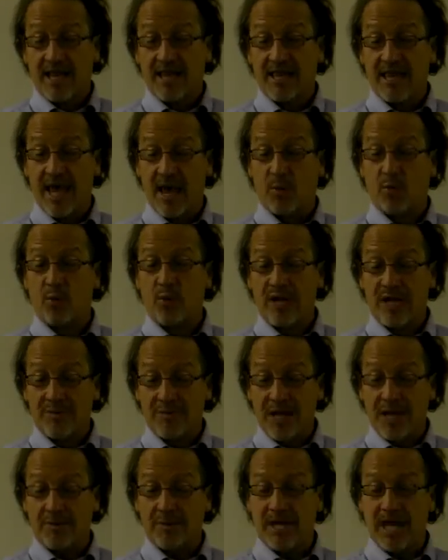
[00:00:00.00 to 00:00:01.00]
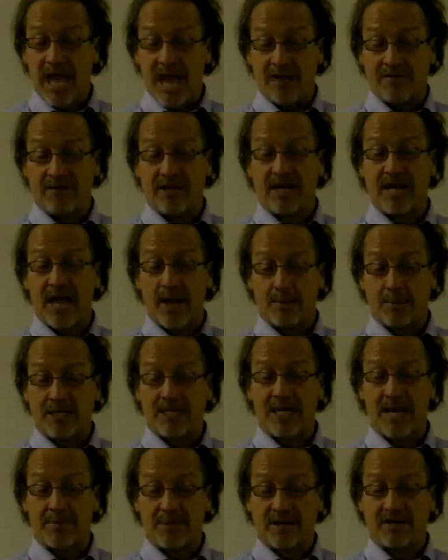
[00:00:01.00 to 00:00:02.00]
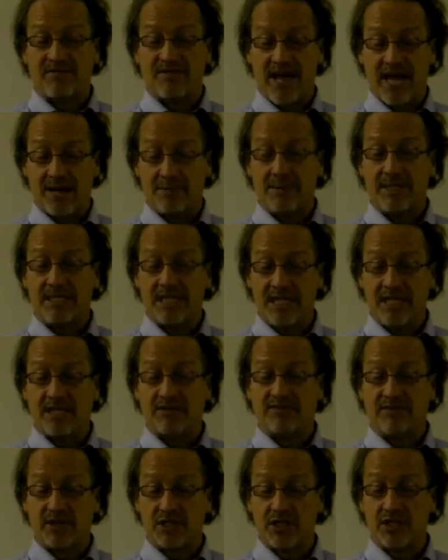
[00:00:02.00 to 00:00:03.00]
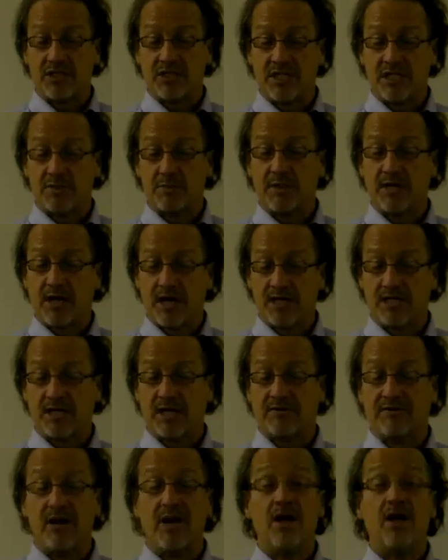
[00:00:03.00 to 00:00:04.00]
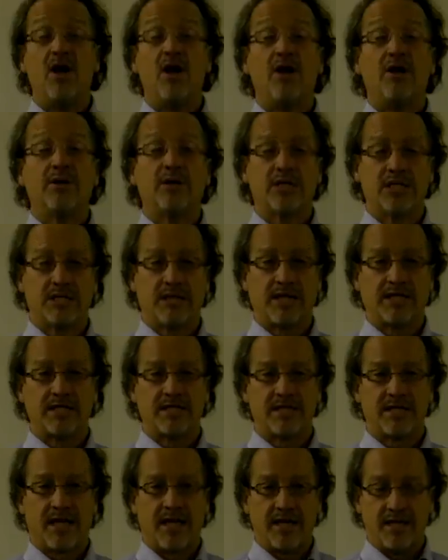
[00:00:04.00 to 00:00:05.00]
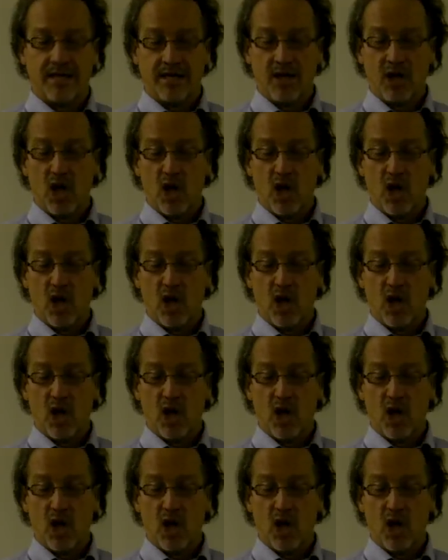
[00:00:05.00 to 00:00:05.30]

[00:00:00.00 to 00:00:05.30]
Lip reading: that we may be having an epidemic of vitamin D deficiencies because of, you see what I just said?